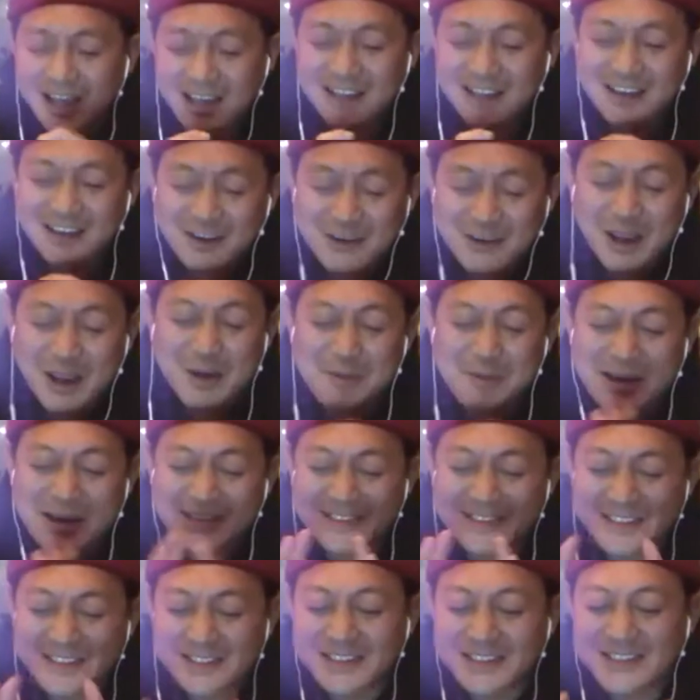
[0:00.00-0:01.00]
About
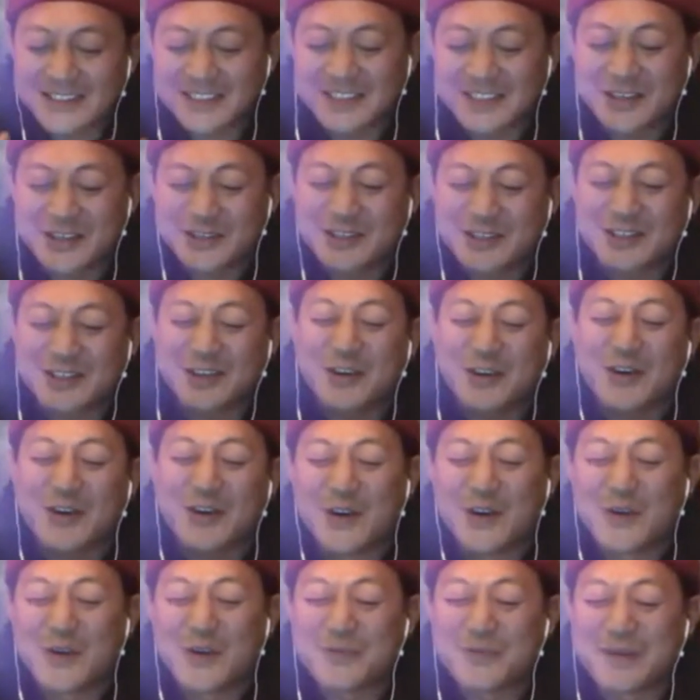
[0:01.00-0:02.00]
6 years
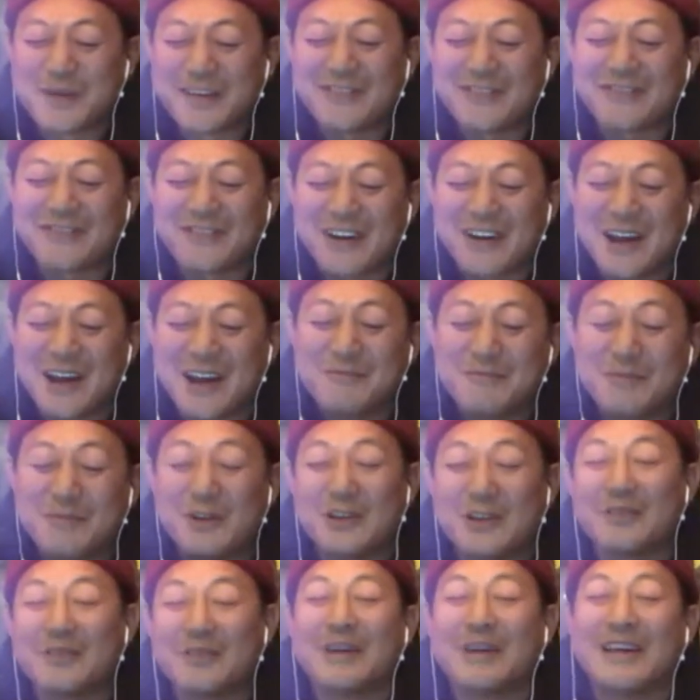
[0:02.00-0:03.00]
ago, my friend
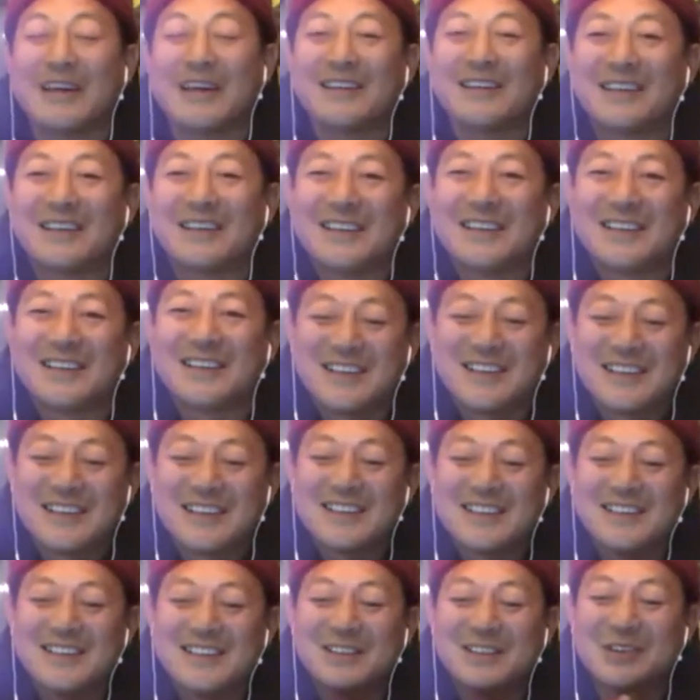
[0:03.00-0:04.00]
booked me
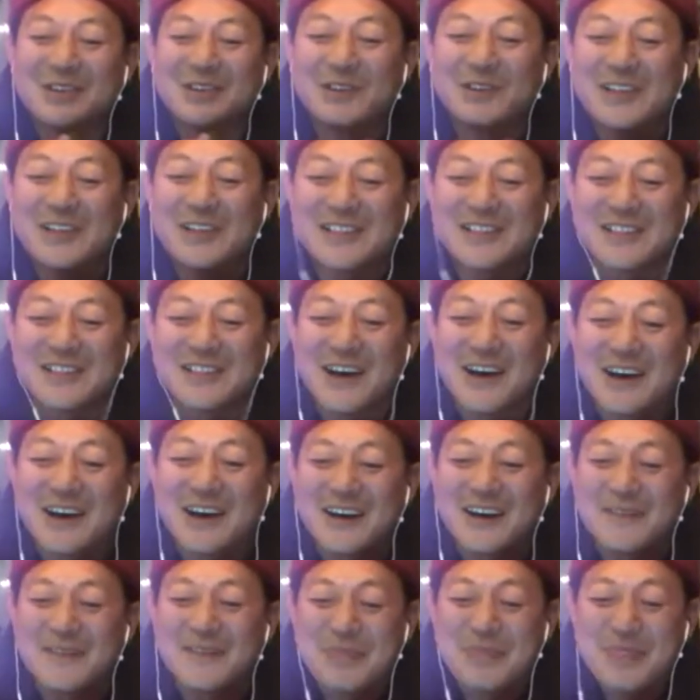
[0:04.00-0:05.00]
to do this
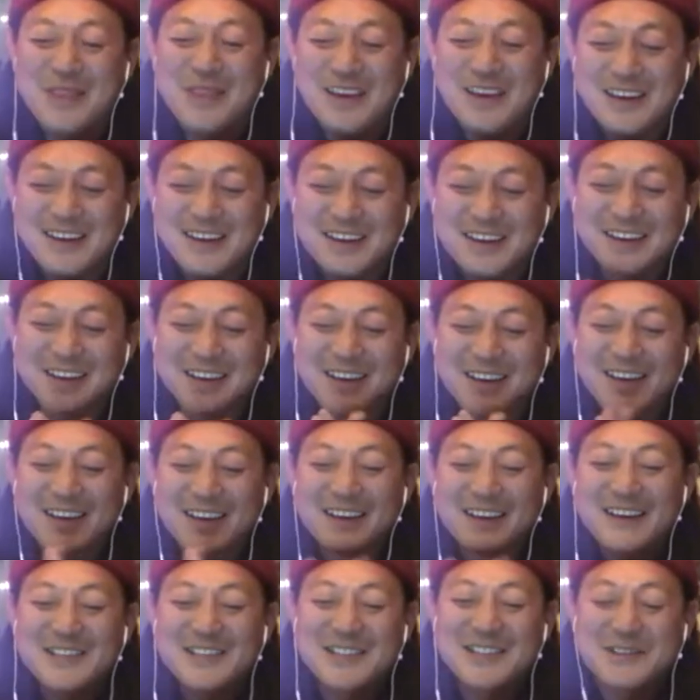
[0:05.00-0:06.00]

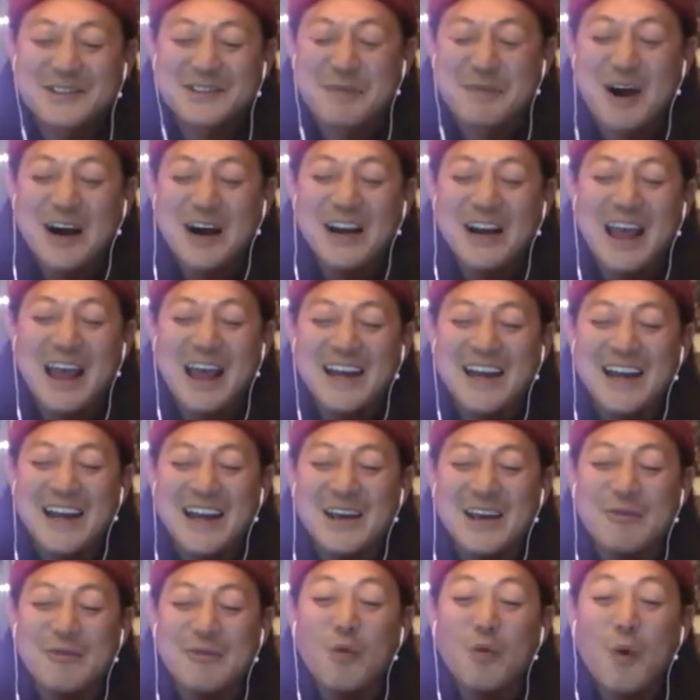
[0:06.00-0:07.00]
spot at
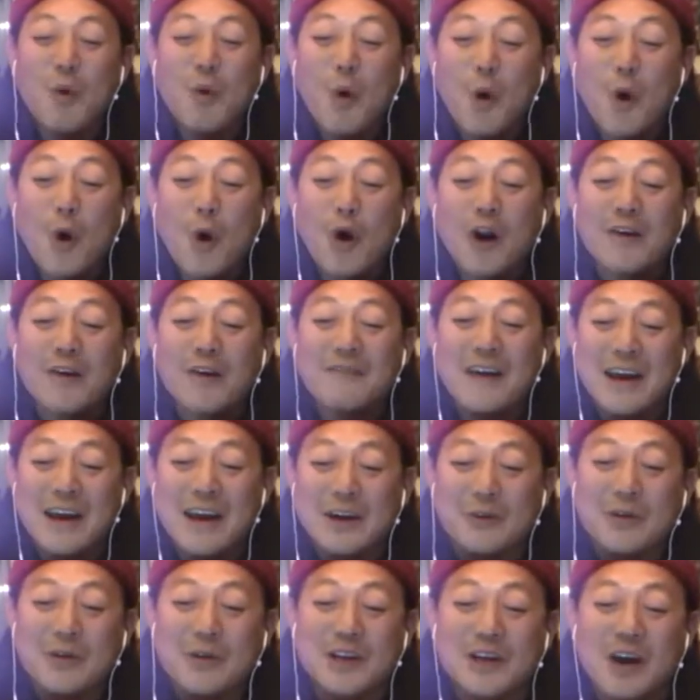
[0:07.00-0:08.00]
a war
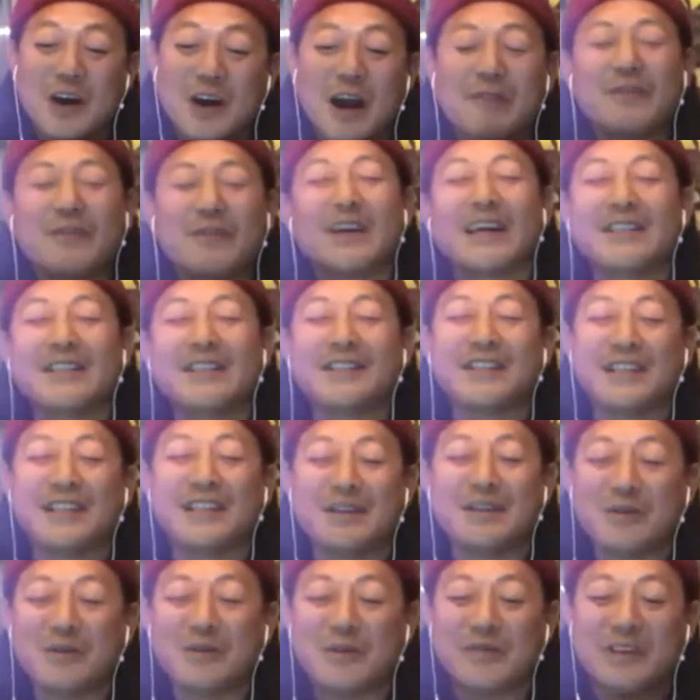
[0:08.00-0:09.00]
veteran. Have you guys seen the
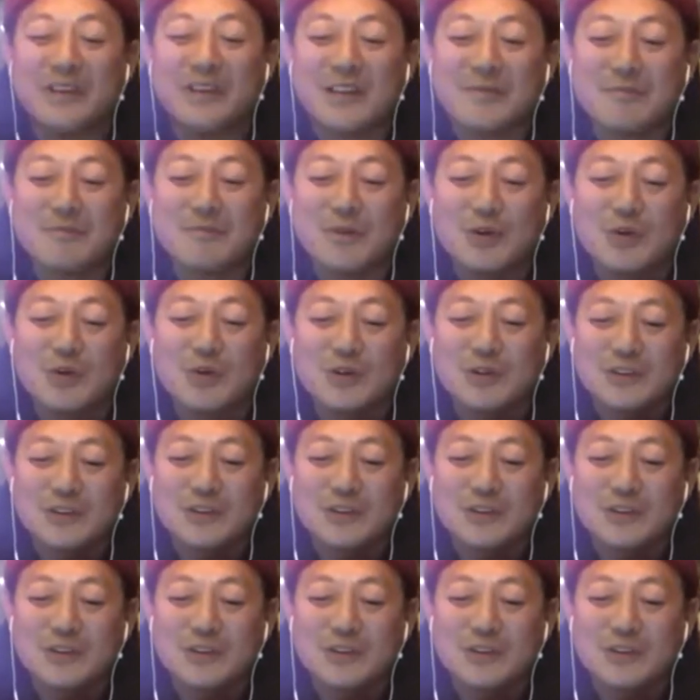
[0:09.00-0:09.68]
movie The Mule?